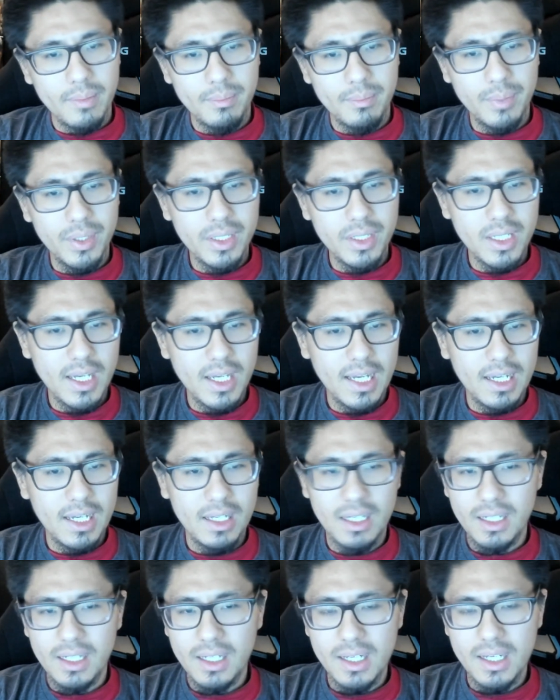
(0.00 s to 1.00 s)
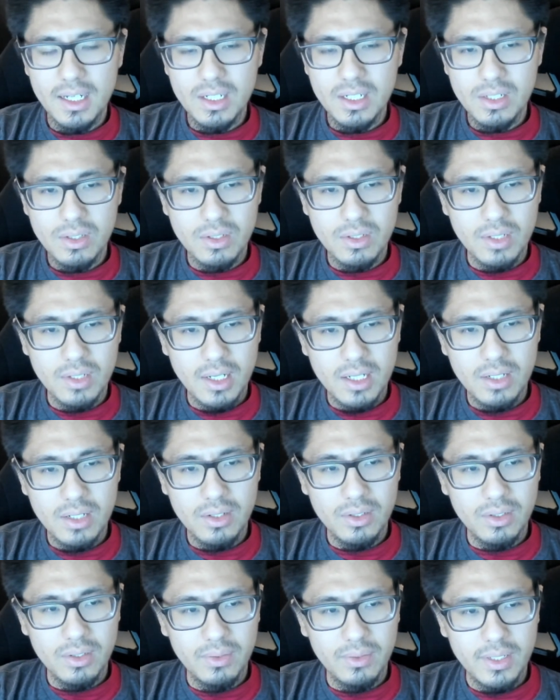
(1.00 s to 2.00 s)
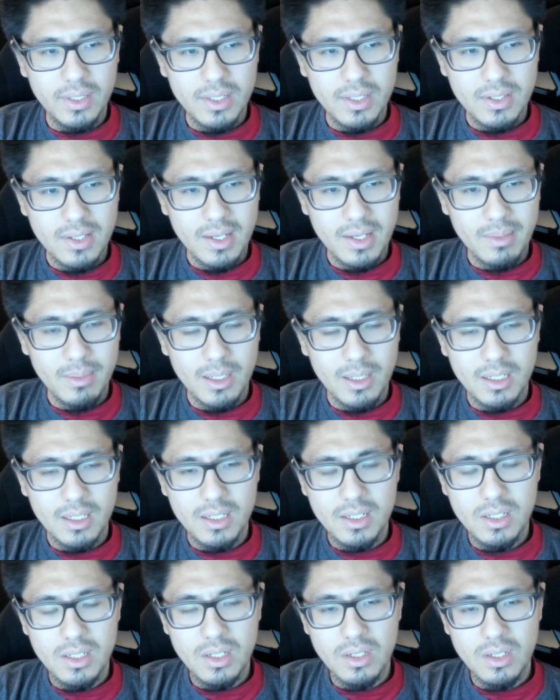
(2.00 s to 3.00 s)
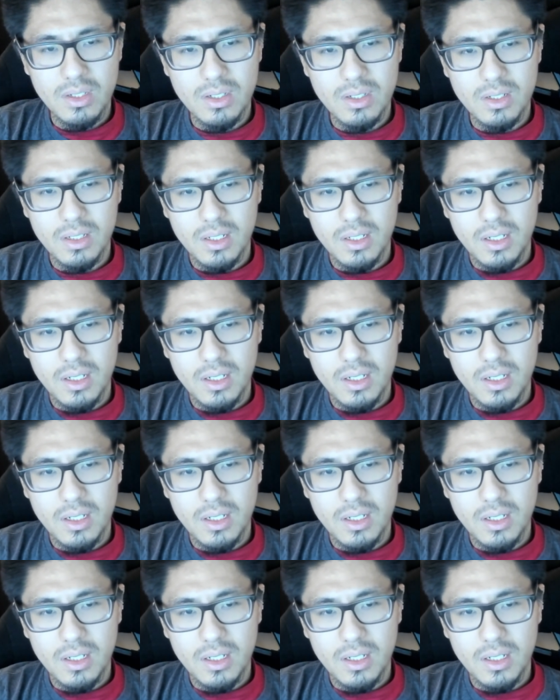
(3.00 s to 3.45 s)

Well, yeah, I just, I don't know what to say, man. It's just,